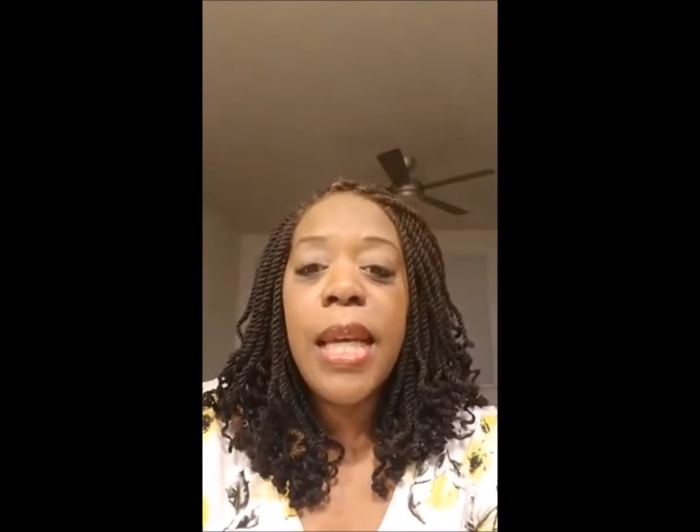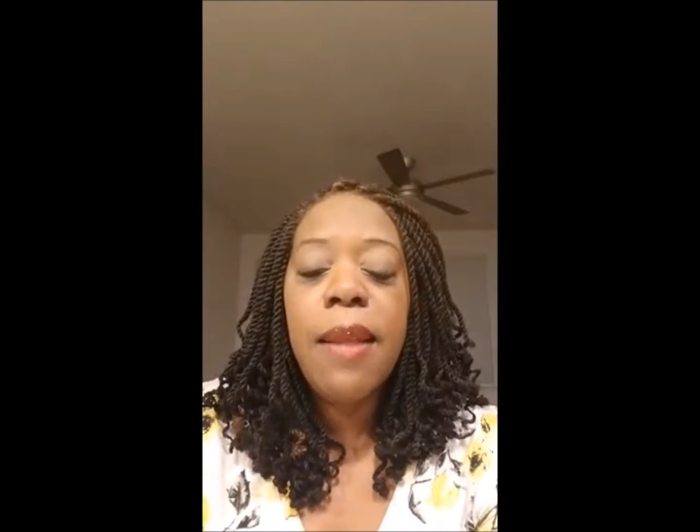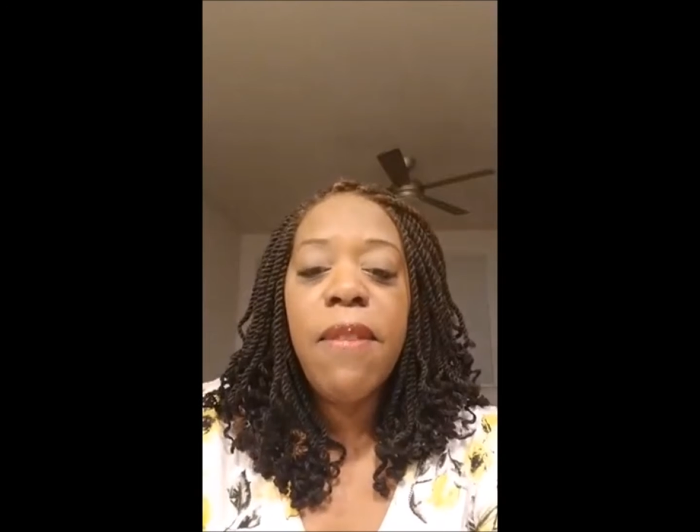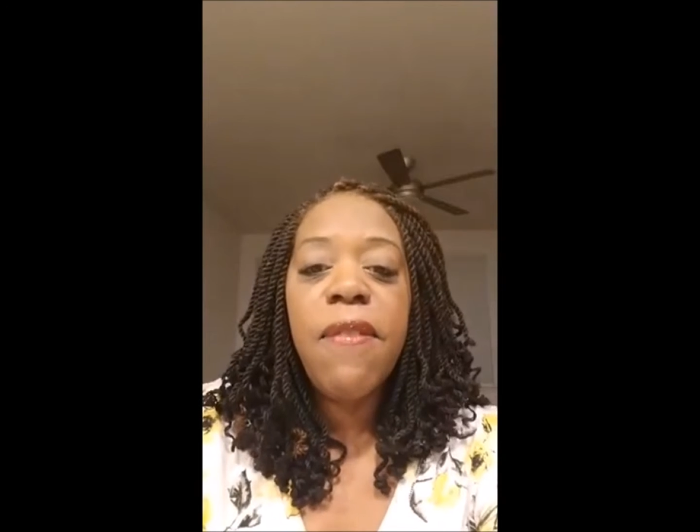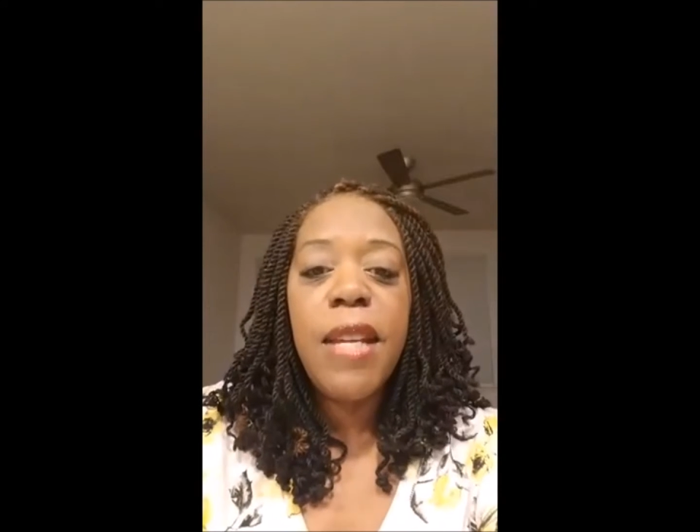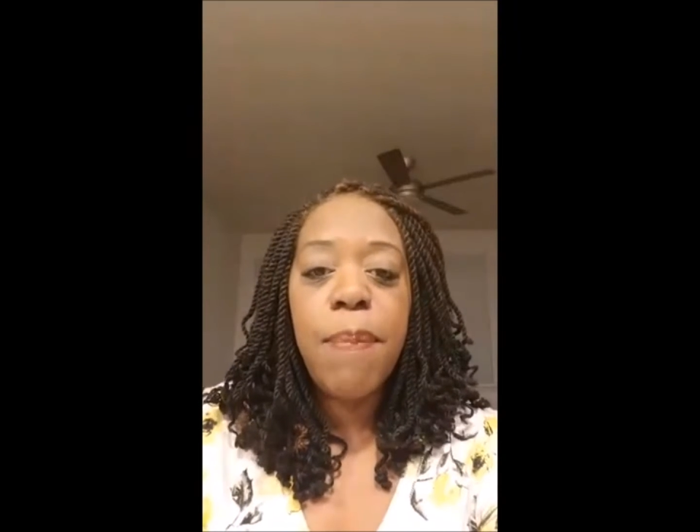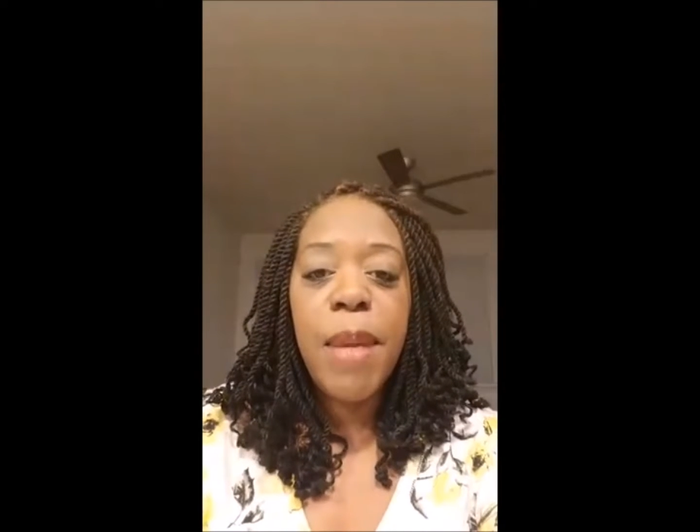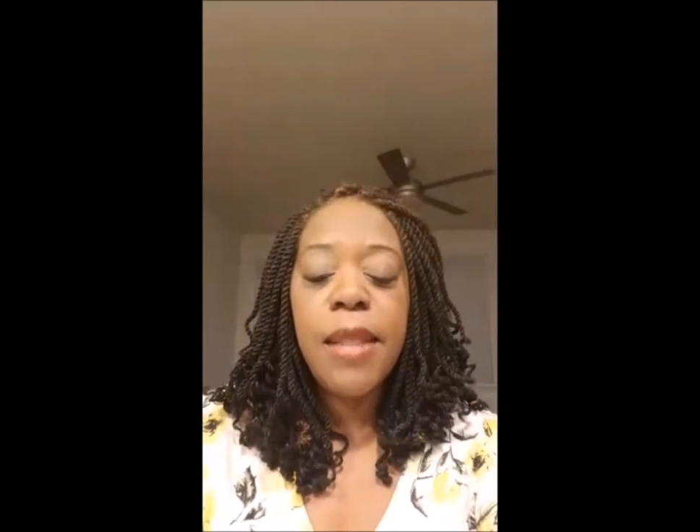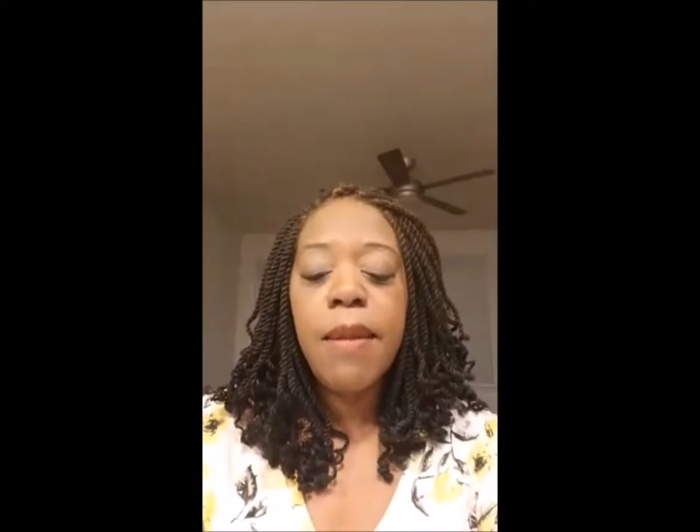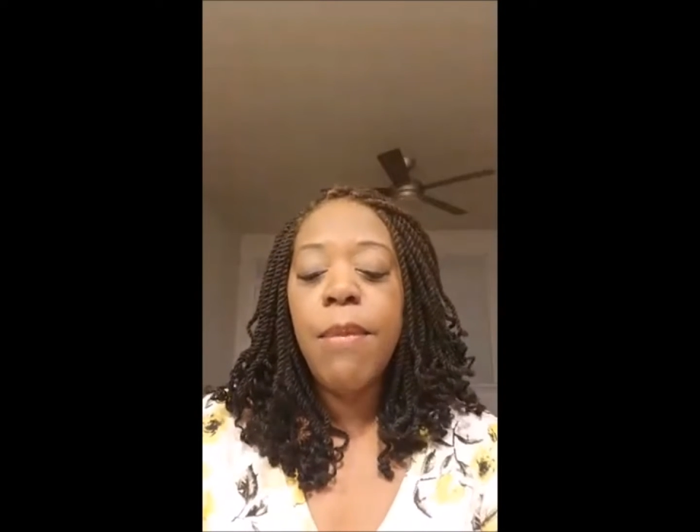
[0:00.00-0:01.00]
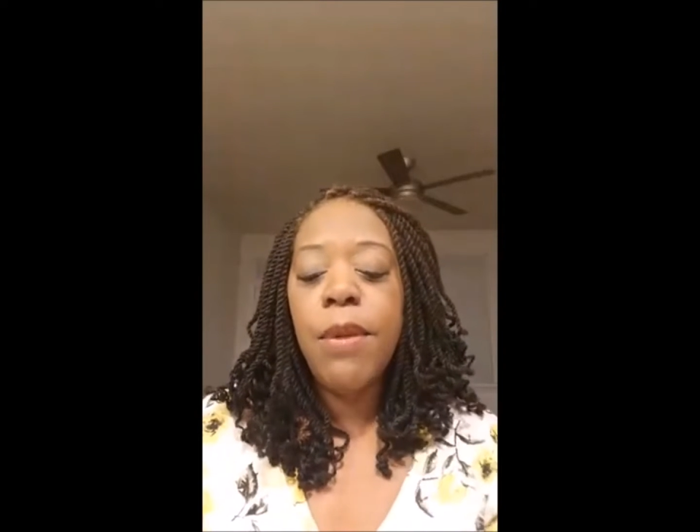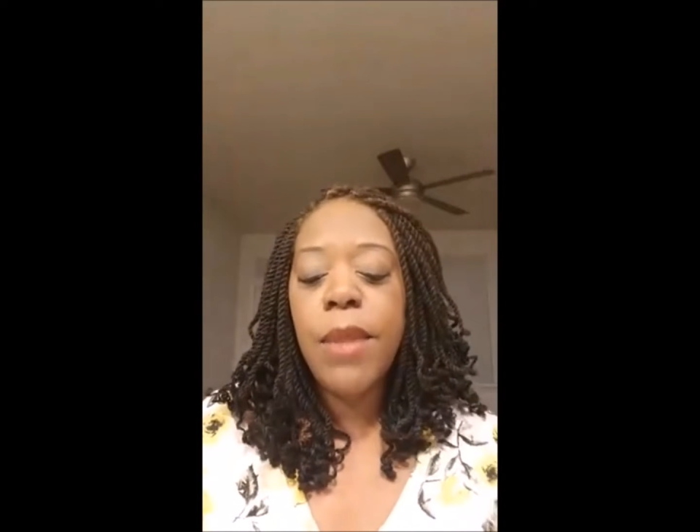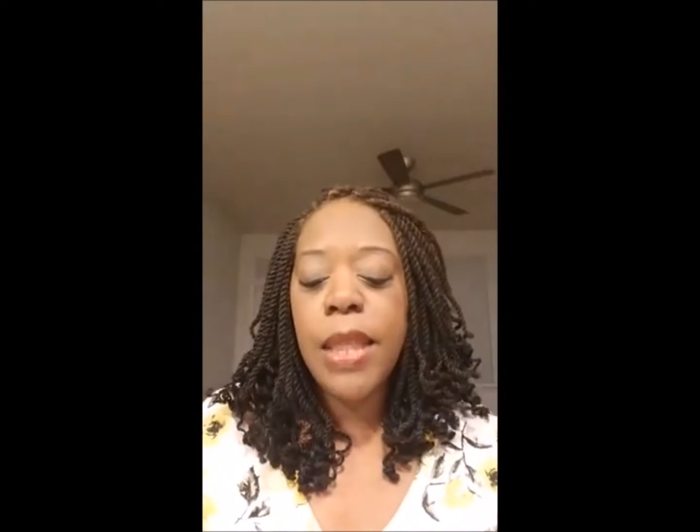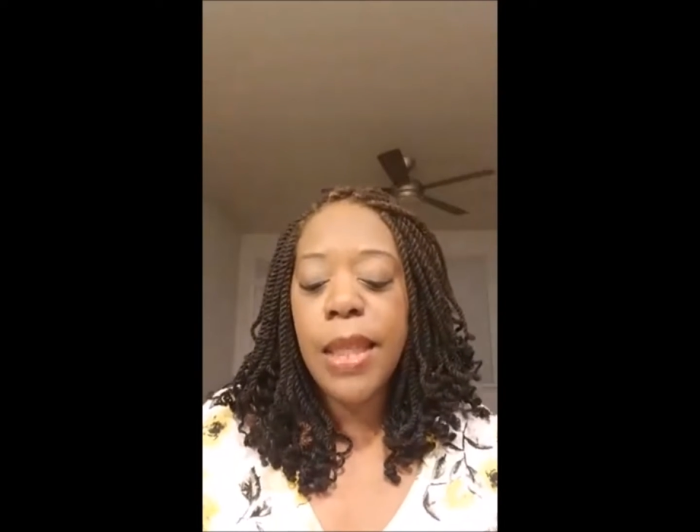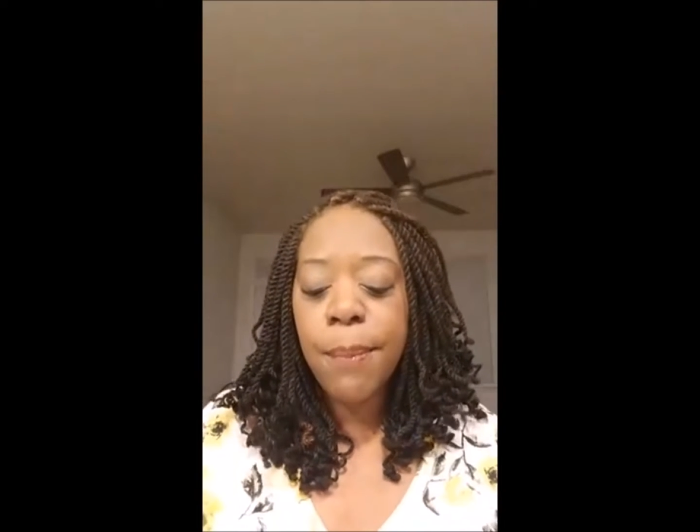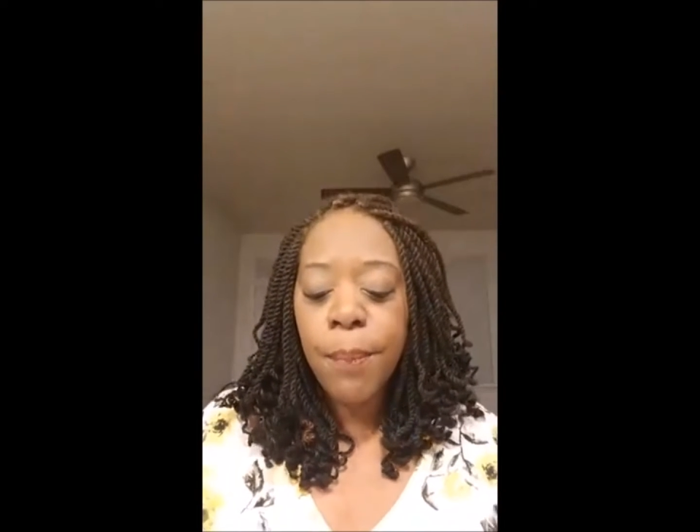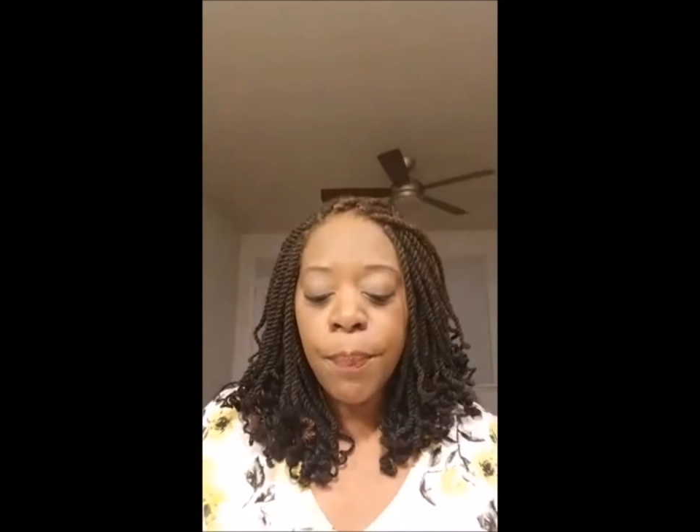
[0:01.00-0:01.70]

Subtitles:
in the faith-based community.